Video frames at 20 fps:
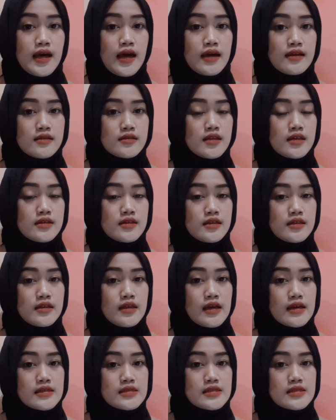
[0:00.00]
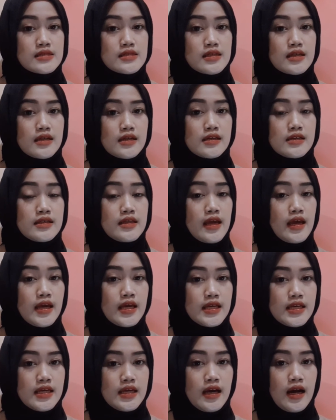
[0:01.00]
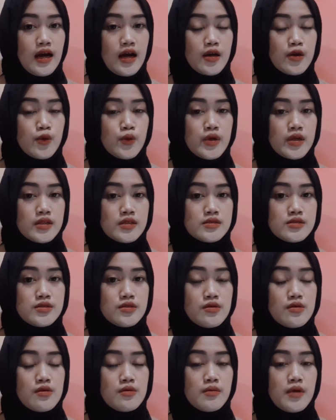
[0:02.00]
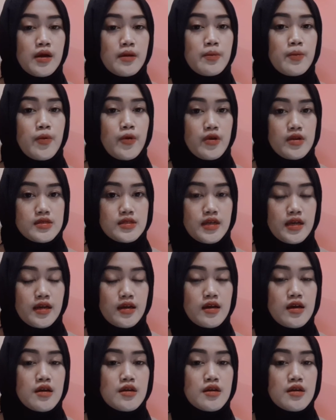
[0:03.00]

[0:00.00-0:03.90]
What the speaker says: and then the next day I will do my project,